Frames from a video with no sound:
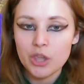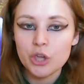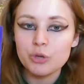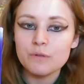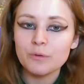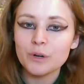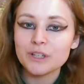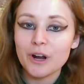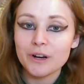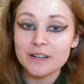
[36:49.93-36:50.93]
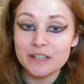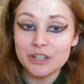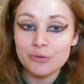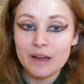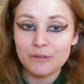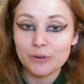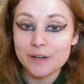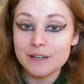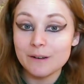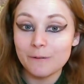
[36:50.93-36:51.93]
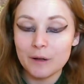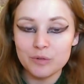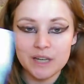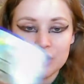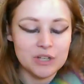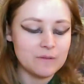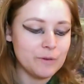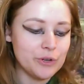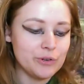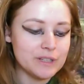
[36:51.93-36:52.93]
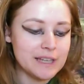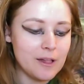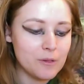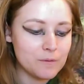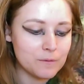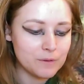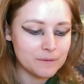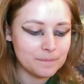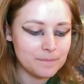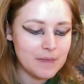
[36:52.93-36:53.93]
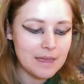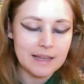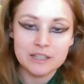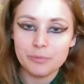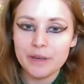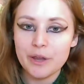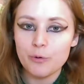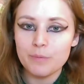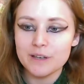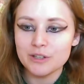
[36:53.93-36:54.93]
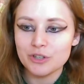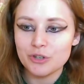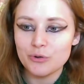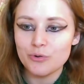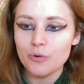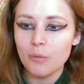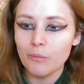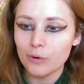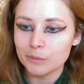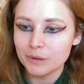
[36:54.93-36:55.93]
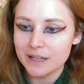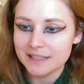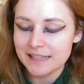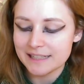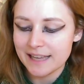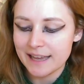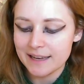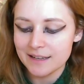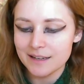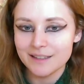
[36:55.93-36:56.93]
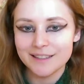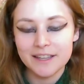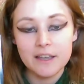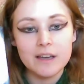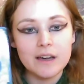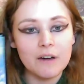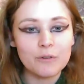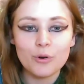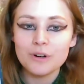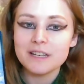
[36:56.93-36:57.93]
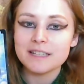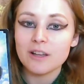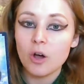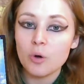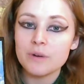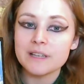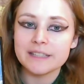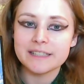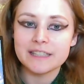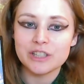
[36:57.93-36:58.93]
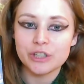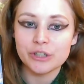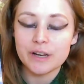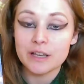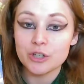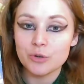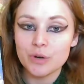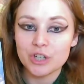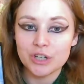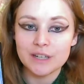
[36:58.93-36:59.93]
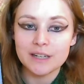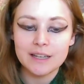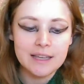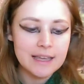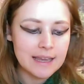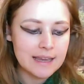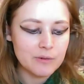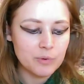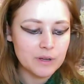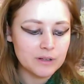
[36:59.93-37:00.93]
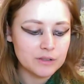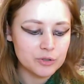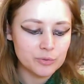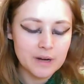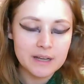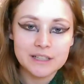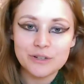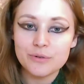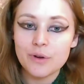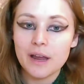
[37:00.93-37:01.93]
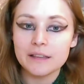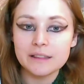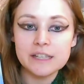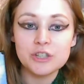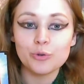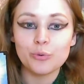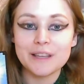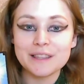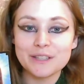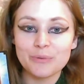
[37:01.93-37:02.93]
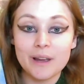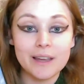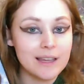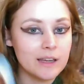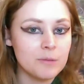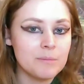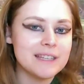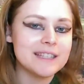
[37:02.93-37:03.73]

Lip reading: you have worked hard and you have created a foundation for yourself and to be open to more blessings ahead. Of course, always listen to your intuition. It will direct you and lead you right this way. It can be